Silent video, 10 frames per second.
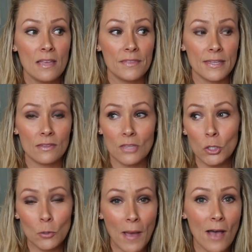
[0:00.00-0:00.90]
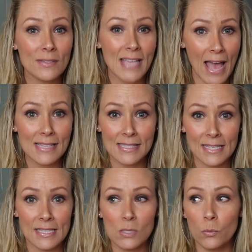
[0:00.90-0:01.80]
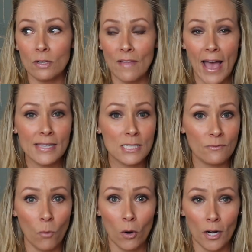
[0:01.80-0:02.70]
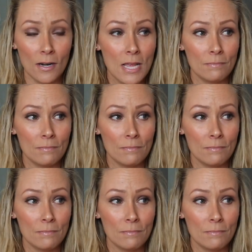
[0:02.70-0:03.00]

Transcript: the, the hoop house as is will last for